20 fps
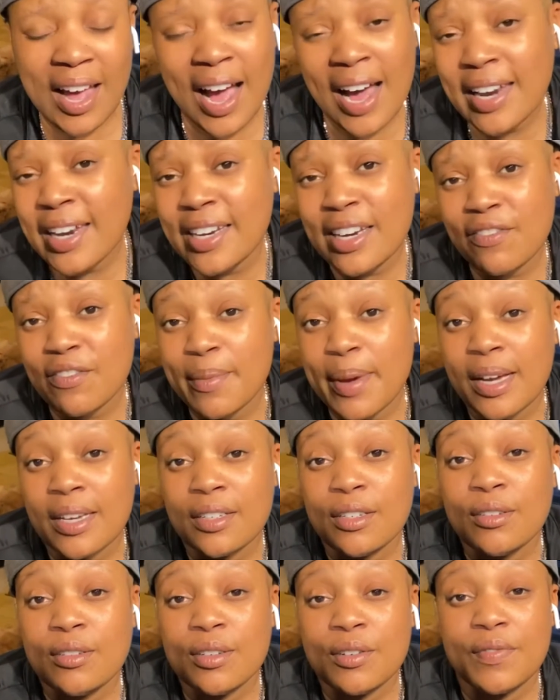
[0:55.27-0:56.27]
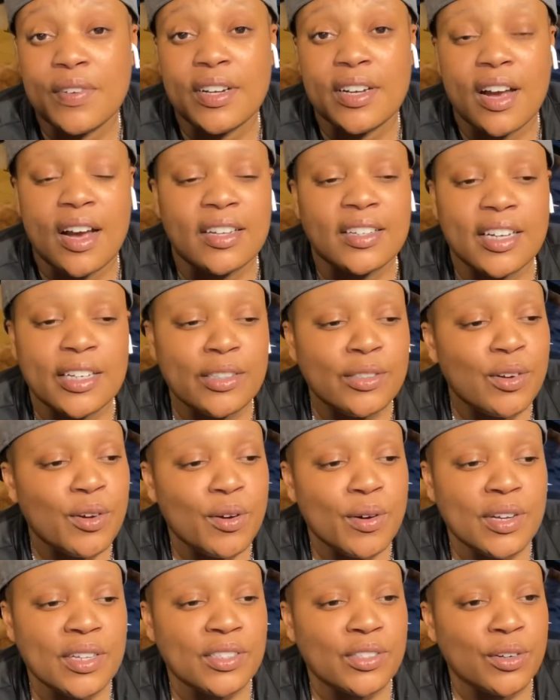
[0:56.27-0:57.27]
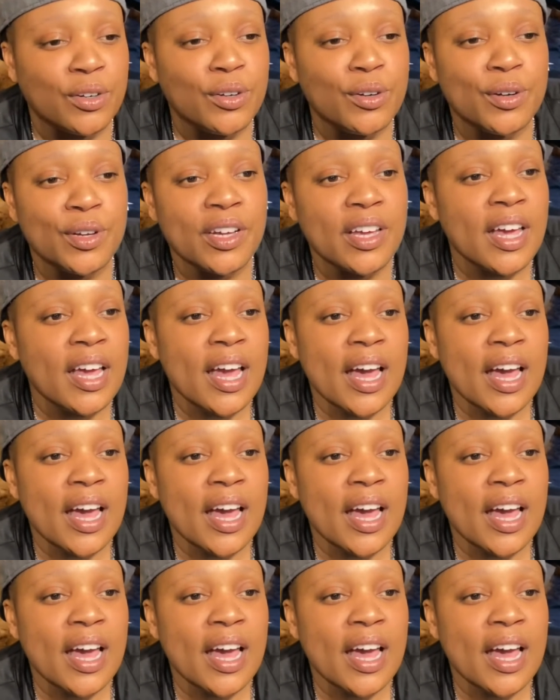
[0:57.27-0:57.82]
I didn't even make a YouTube video. I was like, you know what, screw it.